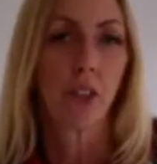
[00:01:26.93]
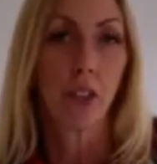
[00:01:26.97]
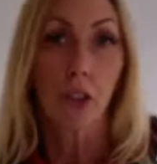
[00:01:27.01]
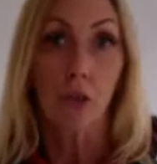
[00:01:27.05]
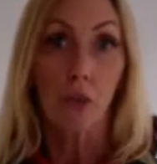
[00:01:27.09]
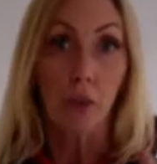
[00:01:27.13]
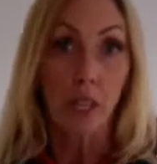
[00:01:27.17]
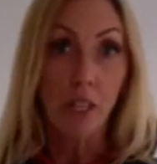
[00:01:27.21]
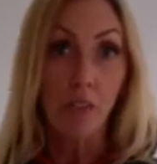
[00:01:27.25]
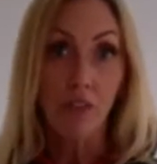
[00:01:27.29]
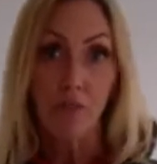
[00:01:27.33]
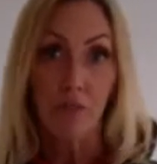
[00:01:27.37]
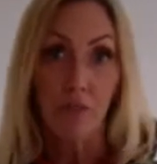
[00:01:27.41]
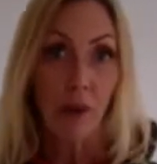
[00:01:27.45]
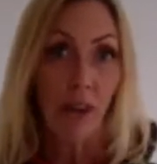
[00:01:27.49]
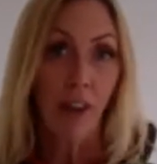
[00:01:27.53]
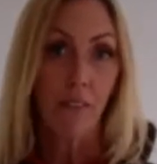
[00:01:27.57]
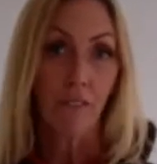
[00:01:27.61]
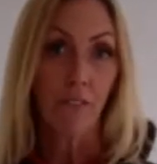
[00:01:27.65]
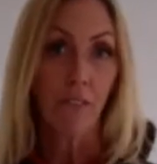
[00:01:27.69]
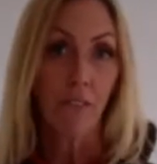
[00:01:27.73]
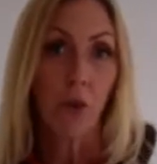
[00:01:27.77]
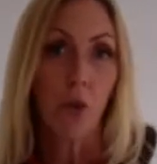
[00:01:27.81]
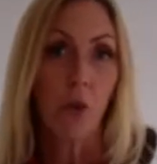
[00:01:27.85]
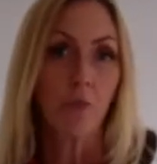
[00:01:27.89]
3
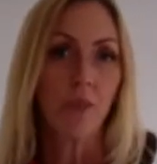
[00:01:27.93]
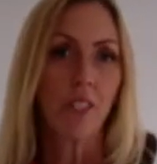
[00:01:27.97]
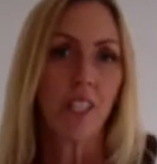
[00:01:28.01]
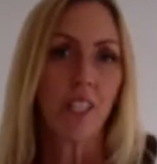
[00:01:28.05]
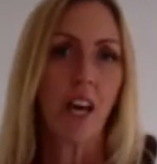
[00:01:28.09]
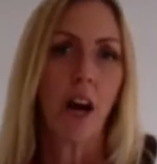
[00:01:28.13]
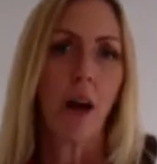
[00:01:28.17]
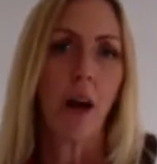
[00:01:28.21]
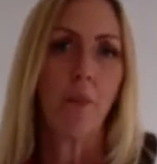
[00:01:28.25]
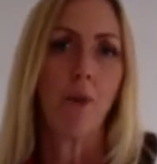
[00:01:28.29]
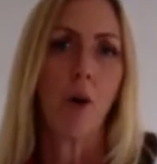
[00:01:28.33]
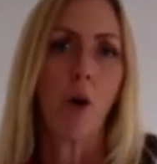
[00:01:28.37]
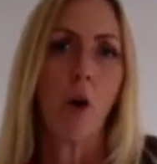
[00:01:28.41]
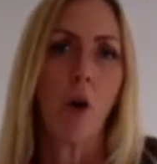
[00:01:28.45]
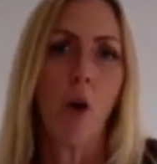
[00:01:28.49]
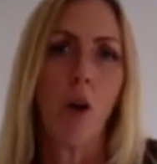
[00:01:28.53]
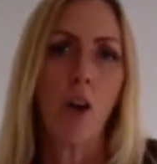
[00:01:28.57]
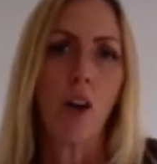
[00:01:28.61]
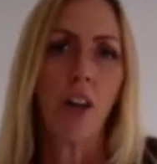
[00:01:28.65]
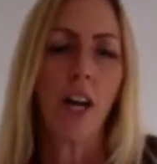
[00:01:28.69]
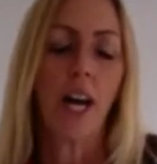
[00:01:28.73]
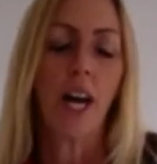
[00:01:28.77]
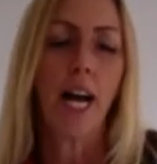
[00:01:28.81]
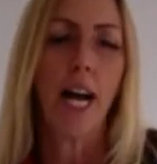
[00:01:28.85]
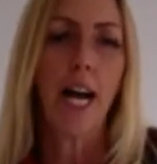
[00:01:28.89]
platforms that I'm
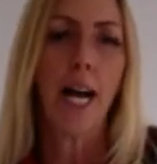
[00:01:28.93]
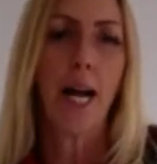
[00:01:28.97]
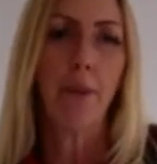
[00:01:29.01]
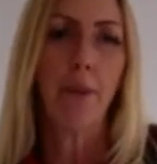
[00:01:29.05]
on.